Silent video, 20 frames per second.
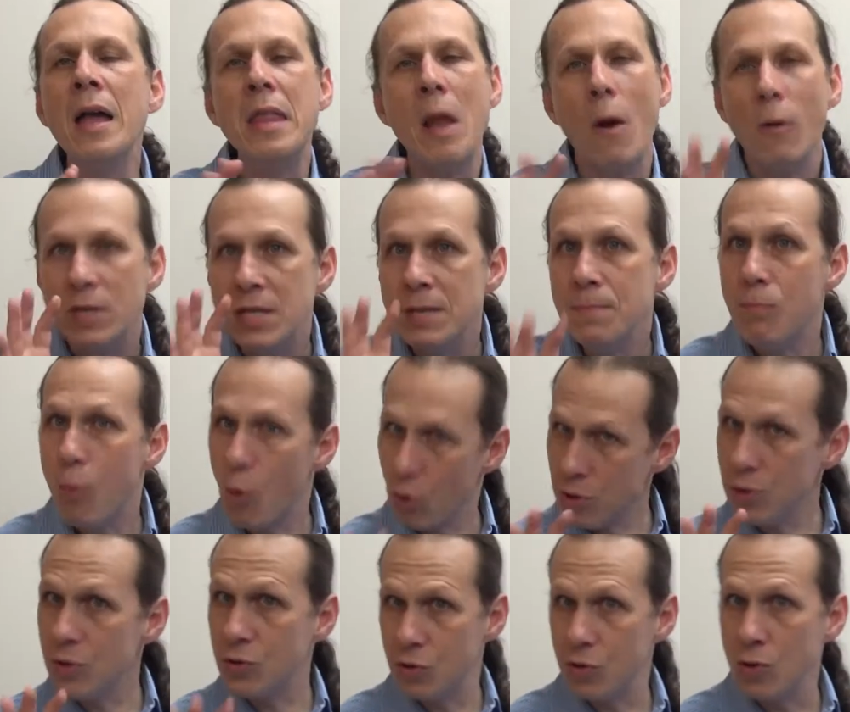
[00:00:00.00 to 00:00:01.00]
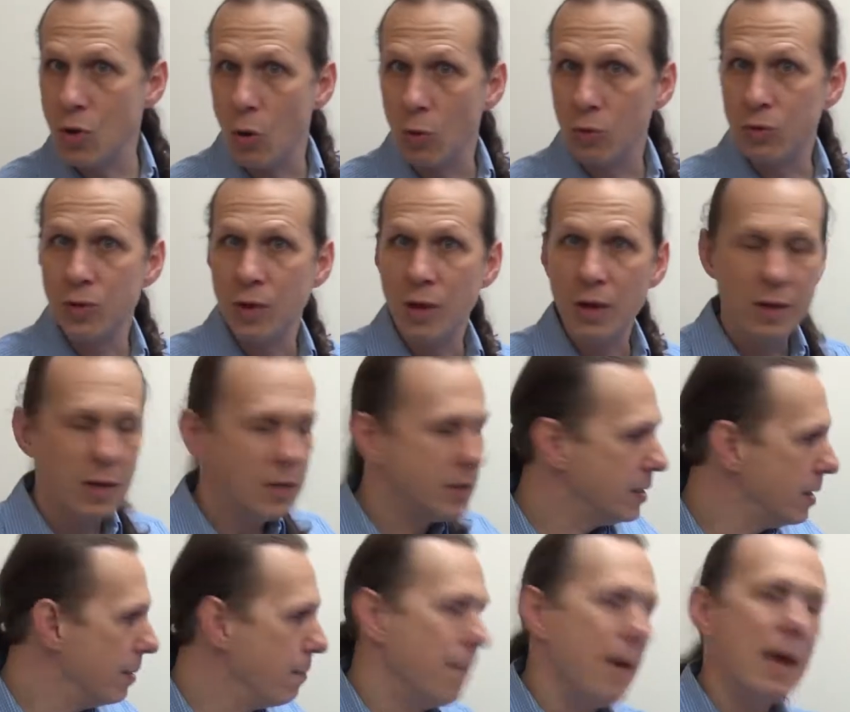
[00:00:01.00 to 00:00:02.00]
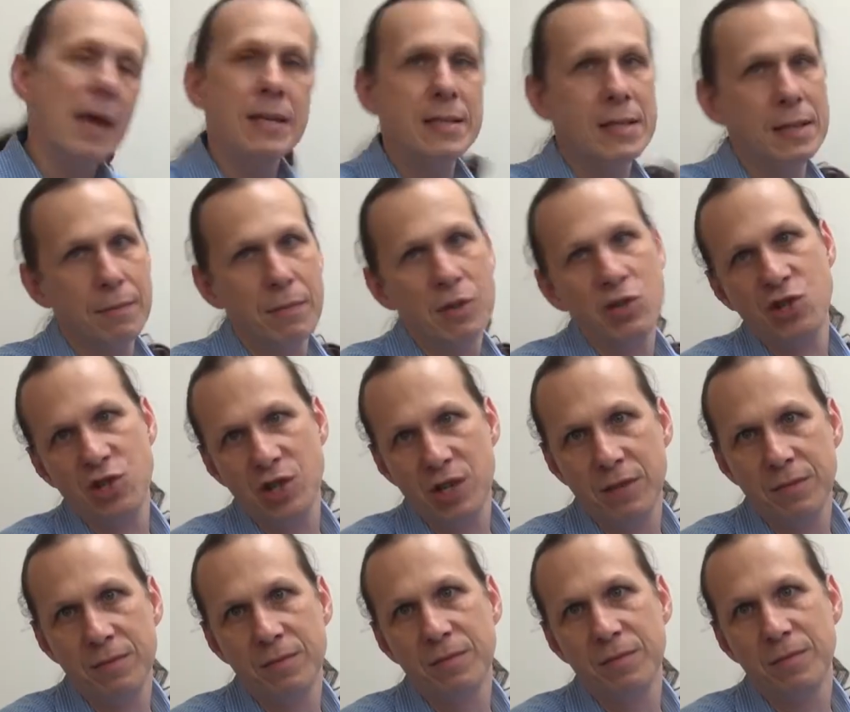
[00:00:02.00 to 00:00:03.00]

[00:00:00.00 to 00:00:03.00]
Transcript: Now it's important to note, this is an amazing machine.